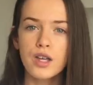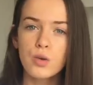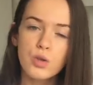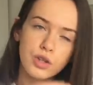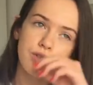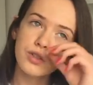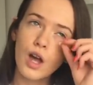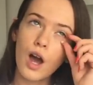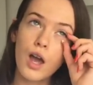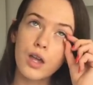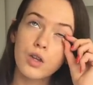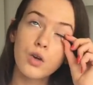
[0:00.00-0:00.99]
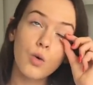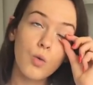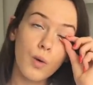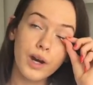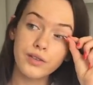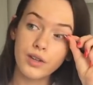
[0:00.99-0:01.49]
You're
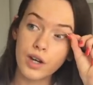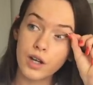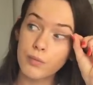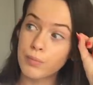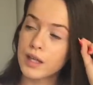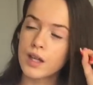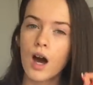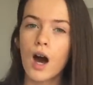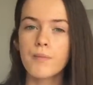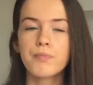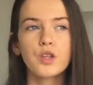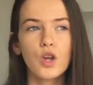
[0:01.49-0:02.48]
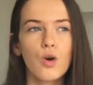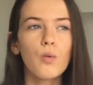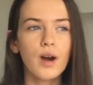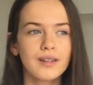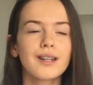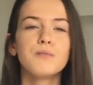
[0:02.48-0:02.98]
always going
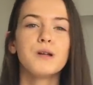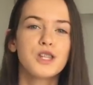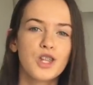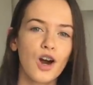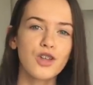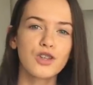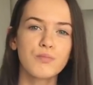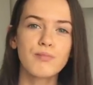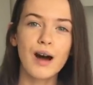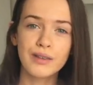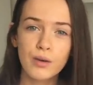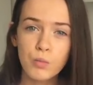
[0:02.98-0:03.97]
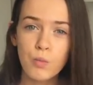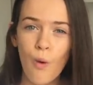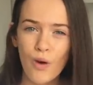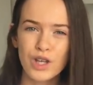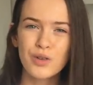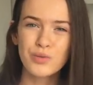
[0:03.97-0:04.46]
to be judged no matter
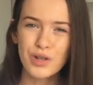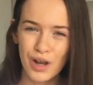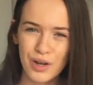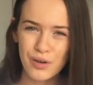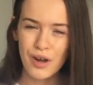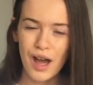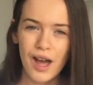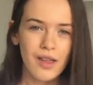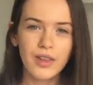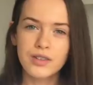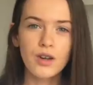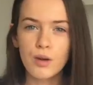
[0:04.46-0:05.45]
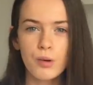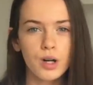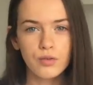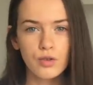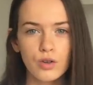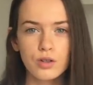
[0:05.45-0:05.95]
what you do. There's no
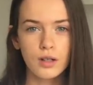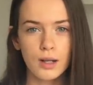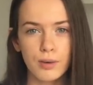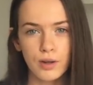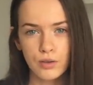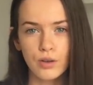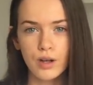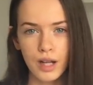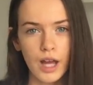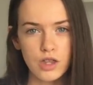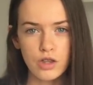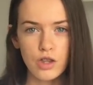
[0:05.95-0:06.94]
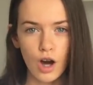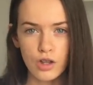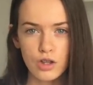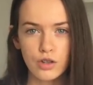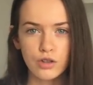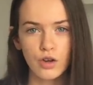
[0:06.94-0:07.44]
point of not doing it because you're going to get
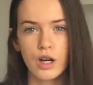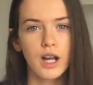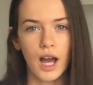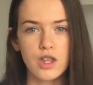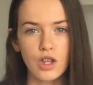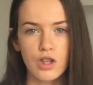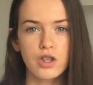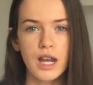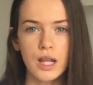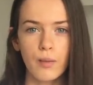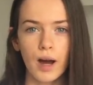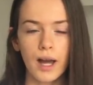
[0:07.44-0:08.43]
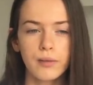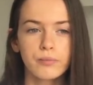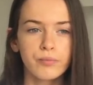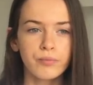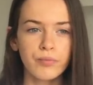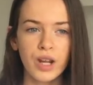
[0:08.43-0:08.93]
judged. Because you're going to get judged anyway.
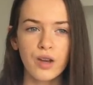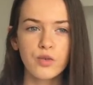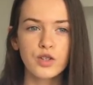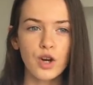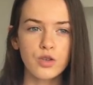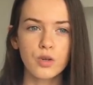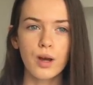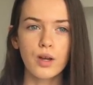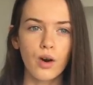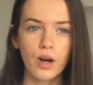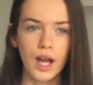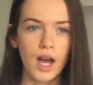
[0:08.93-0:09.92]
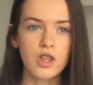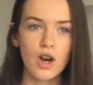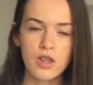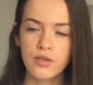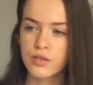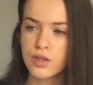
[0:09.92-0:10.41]
If you don't do it, you're going to get
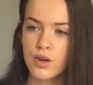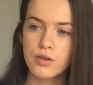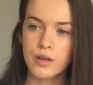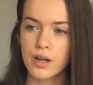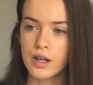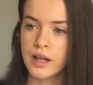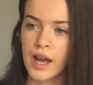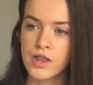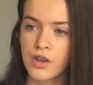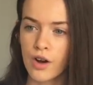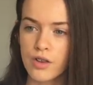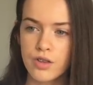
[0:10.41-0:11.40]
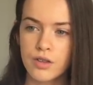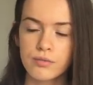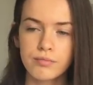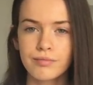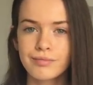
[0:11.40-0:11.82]
judged. If you do it, you're going to get judged.